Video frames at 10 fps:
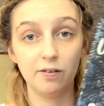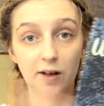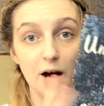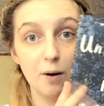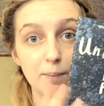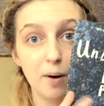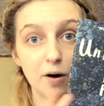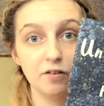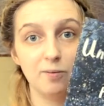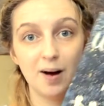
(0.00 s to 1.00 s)
So yeah,
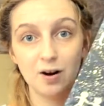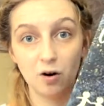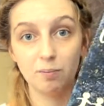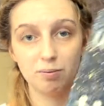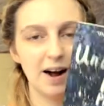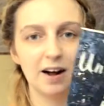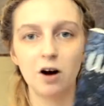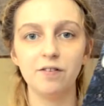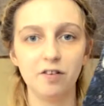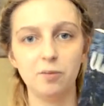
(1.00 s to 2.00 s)
Unboxed by Non Pratt. I
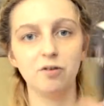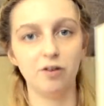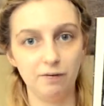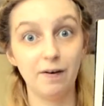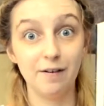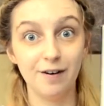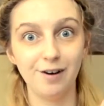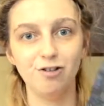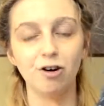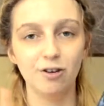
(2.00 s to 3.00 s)
can't say too much, it's very
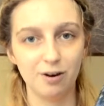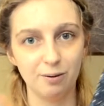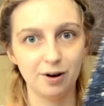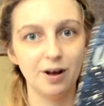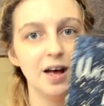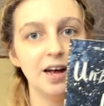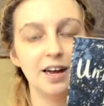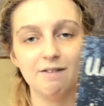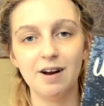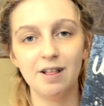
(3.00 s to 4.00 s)
short, I don't want to
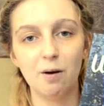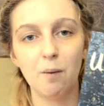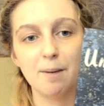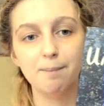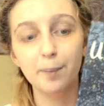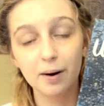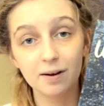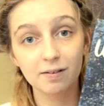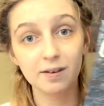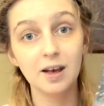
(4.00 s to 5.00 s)
give anything away,
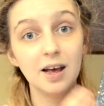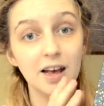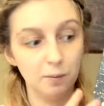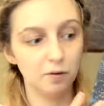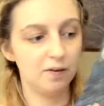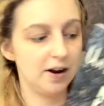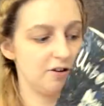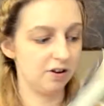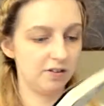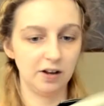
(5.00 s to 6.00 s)
but it was very
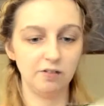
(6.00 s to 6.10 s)
interesting.